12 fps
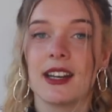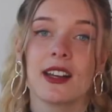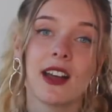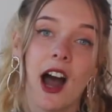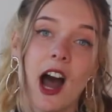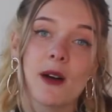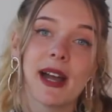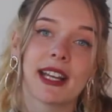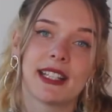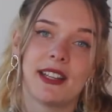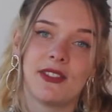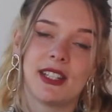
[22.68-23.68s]
Calm
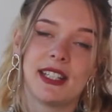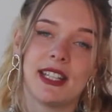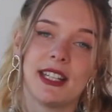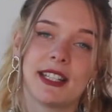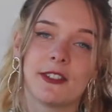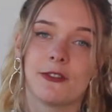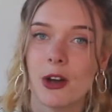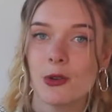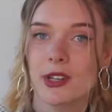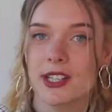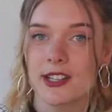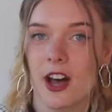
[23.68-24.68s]
activities to
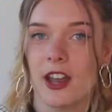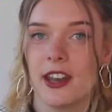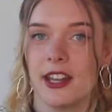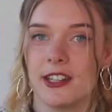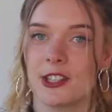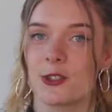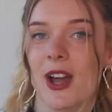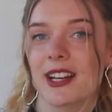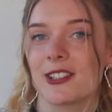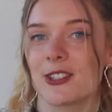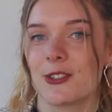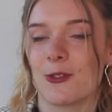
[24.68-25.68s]
focus on and
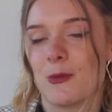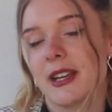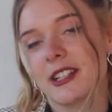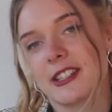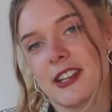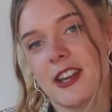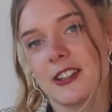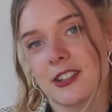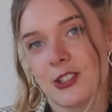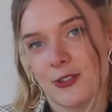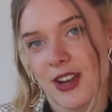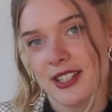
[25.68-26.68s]
distract us from
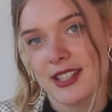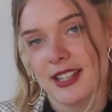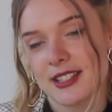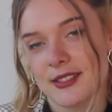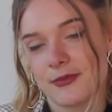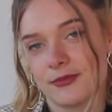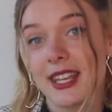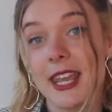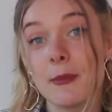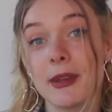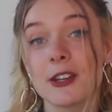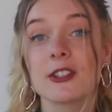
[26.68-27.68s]
external stresses,
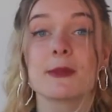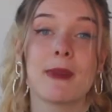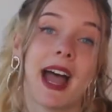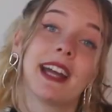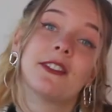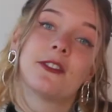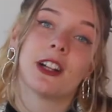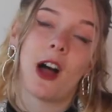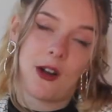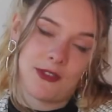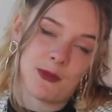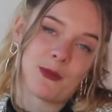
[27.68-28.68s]
keeping us mindful
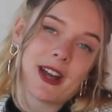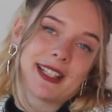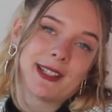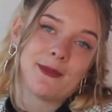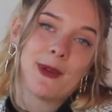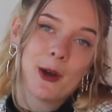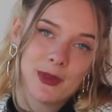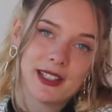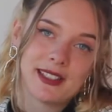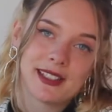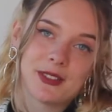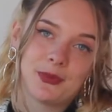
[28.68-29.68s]
of the present
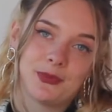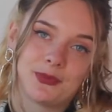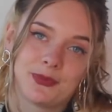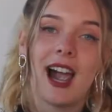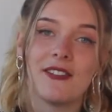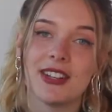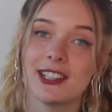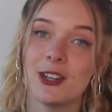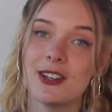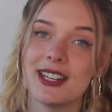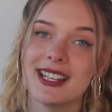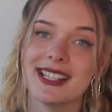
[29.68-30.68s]
moment. I've
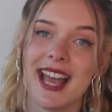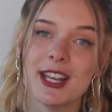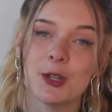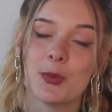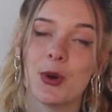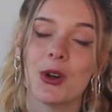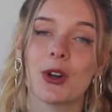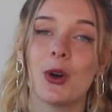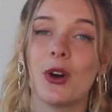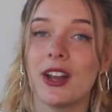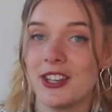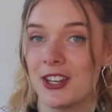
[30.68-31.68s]
included a sketchbook
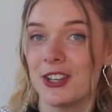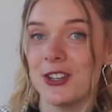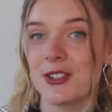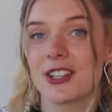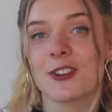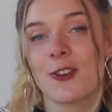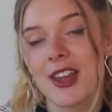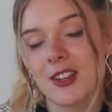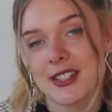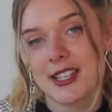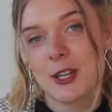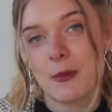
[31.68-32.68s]
and you can use the
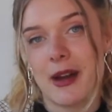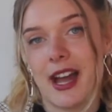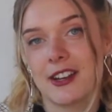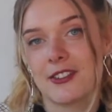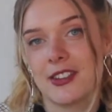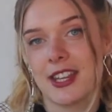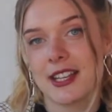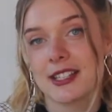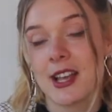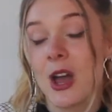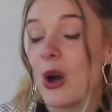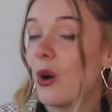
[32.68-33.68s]
crayons in your pack for
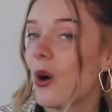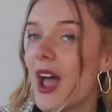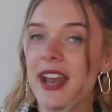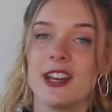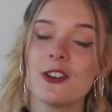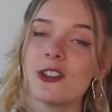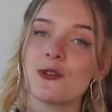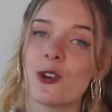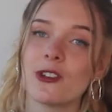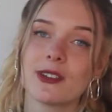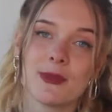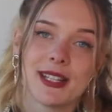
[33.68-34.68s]
this or any other
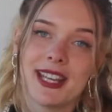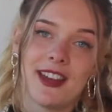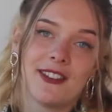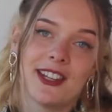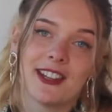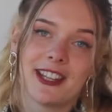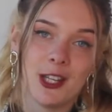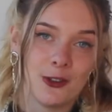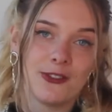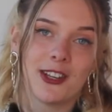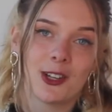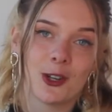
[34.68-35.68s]
drawing material that
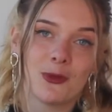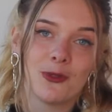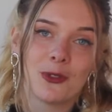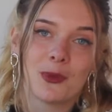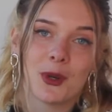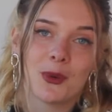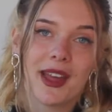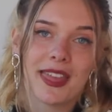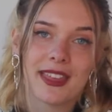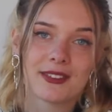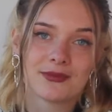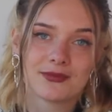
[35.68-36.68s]
you feel comfortable with.